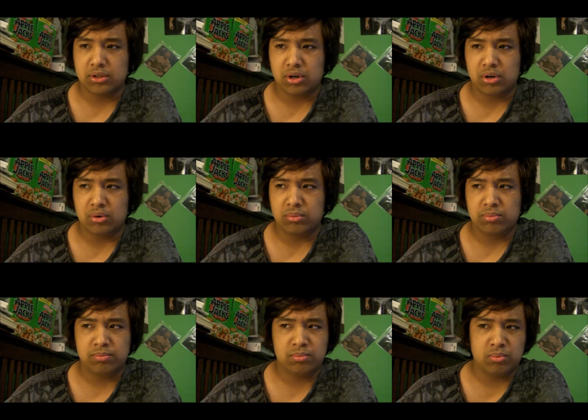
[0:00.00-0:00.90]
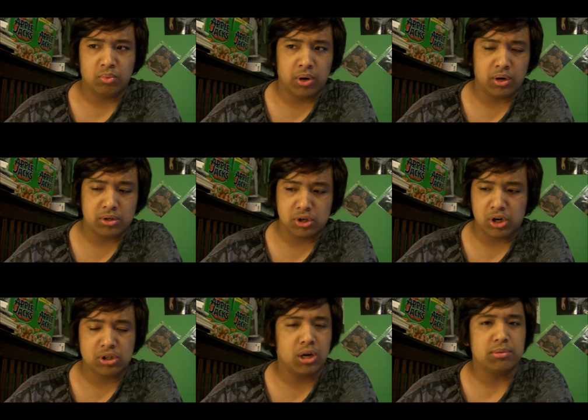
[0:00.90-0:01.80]
So where does
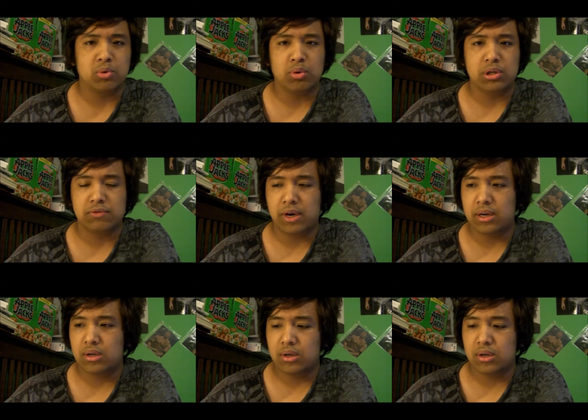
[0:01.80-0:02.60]
Josh Thompson win this fight?